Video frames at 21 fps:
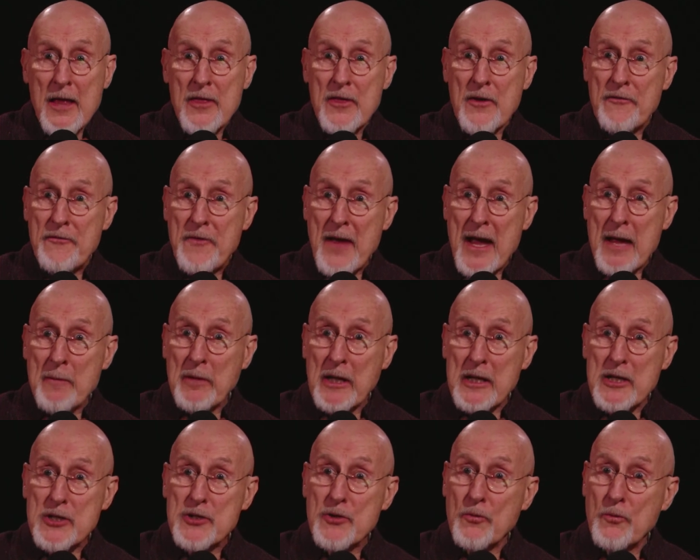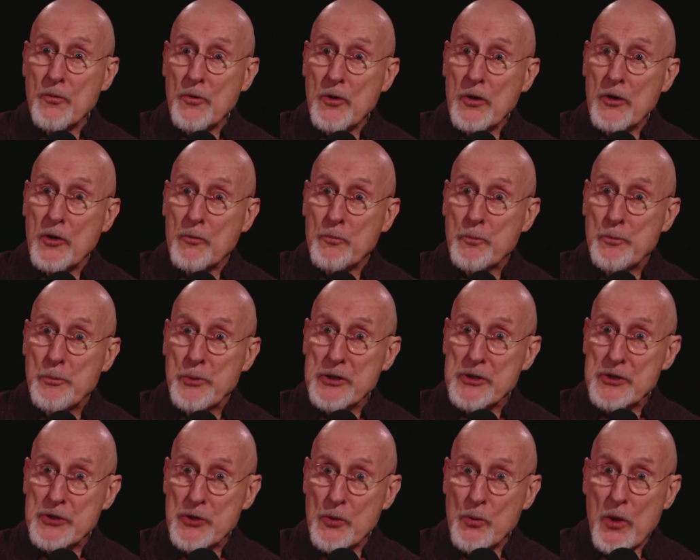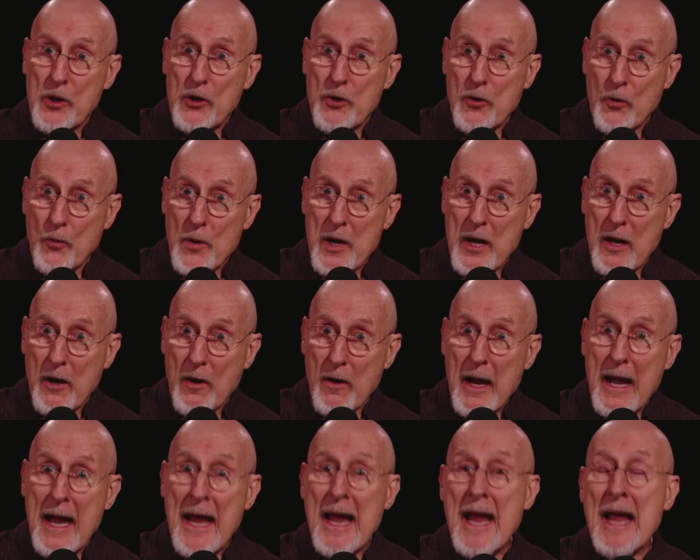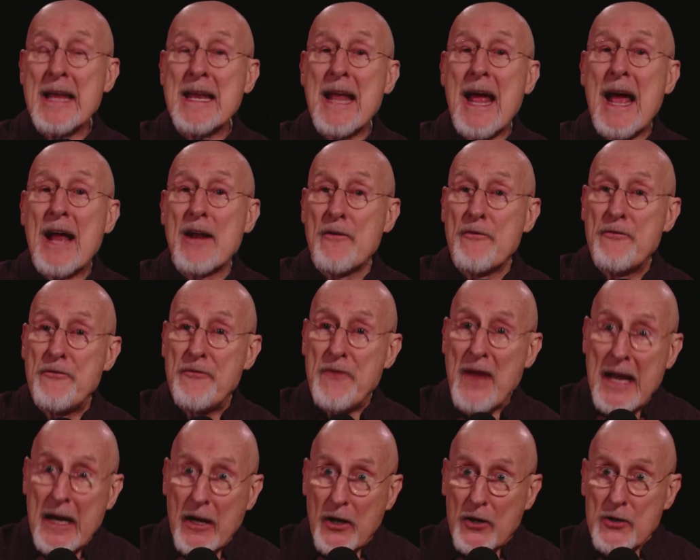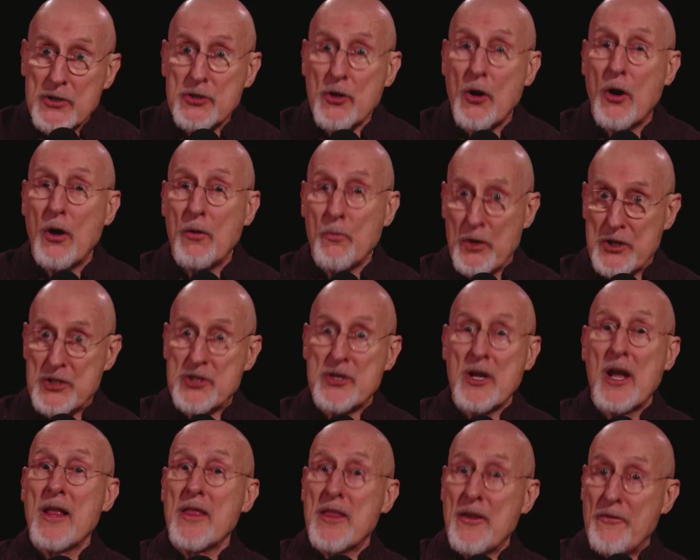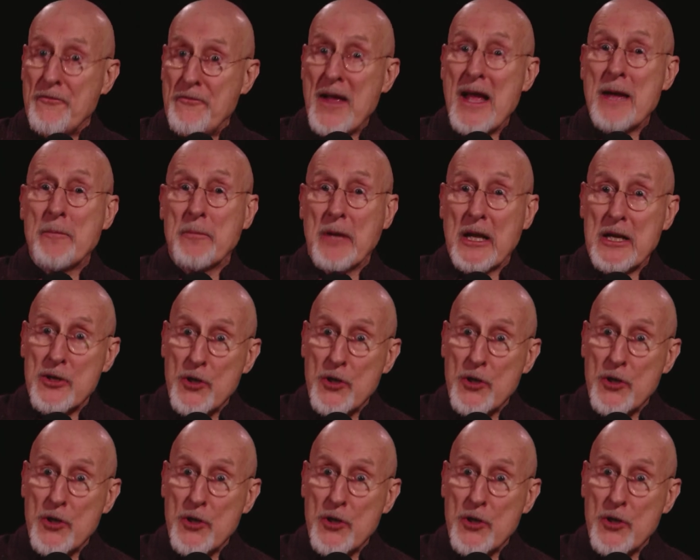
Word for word: the family to pursue a career and had affairs, uh, which the family